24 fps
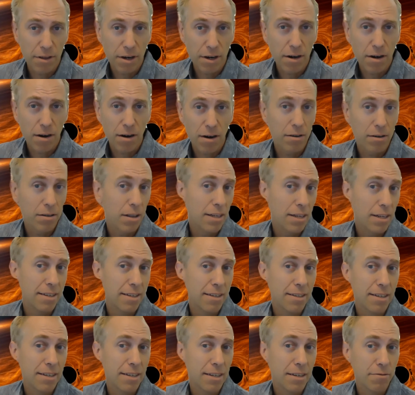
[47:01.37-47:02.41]
there are
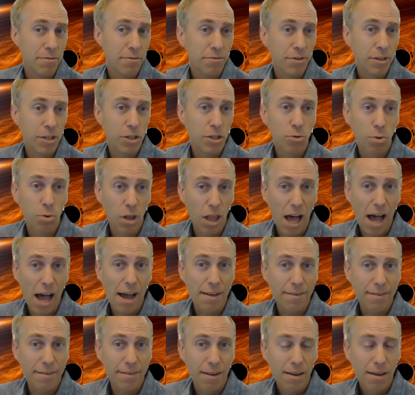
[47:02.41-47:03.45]
licensing
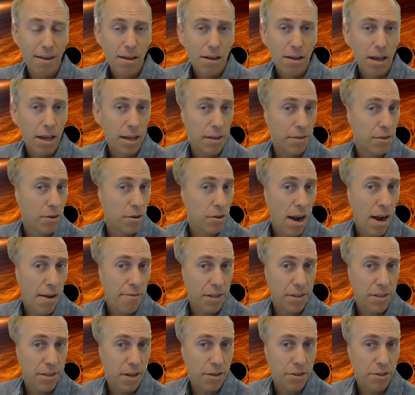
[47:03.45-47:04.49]
Visualize as their
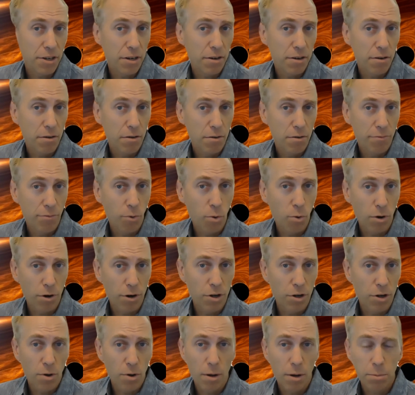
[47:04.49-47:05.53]
graphics engine for
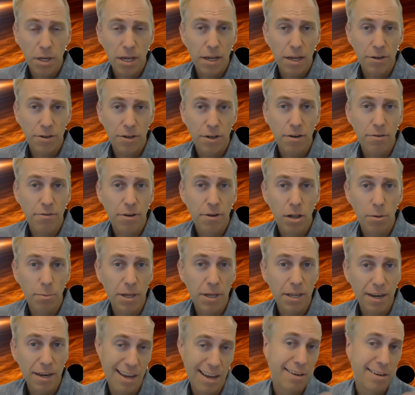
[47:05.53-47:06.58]
new application
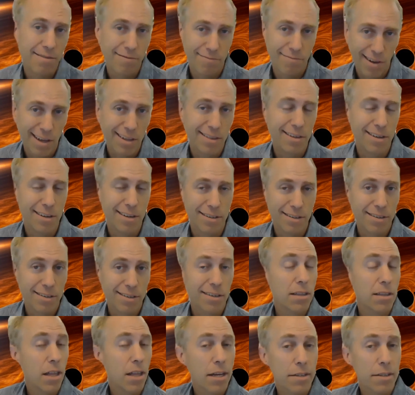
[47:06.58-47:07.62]
development and the
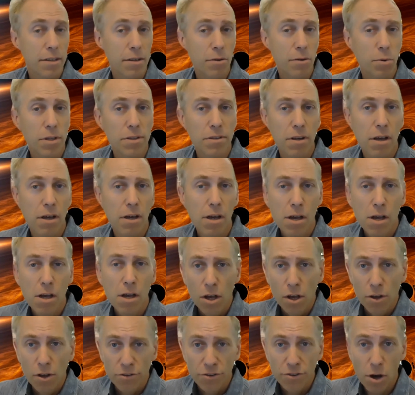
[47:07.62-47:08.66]
existing legacy ones.
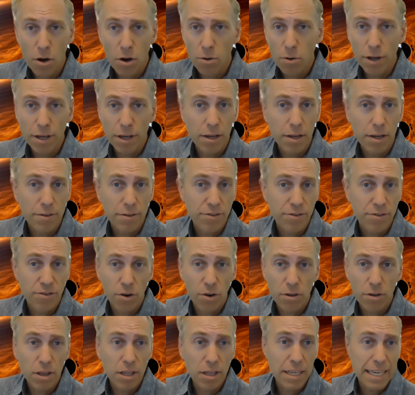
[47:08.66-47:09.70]
So it's
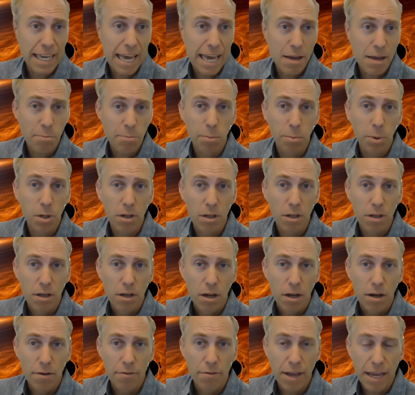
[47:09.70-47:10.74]
certainly capable
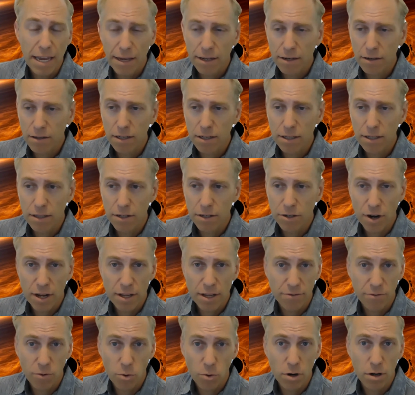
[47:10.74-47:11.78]
of handling the
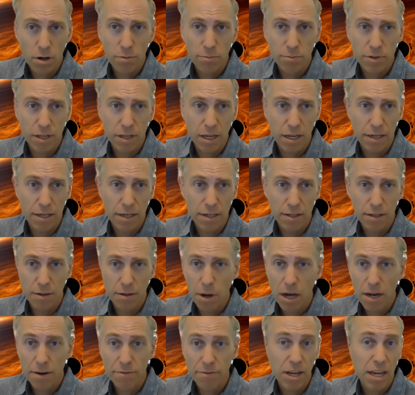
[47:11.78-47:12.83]
transforms and the
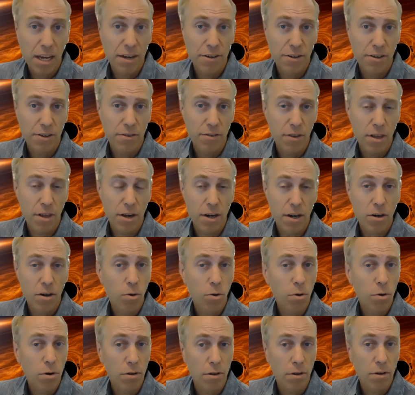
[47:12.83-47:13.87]
modifications that
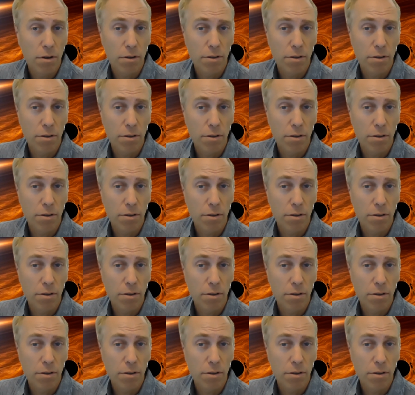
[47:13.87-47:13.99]
occur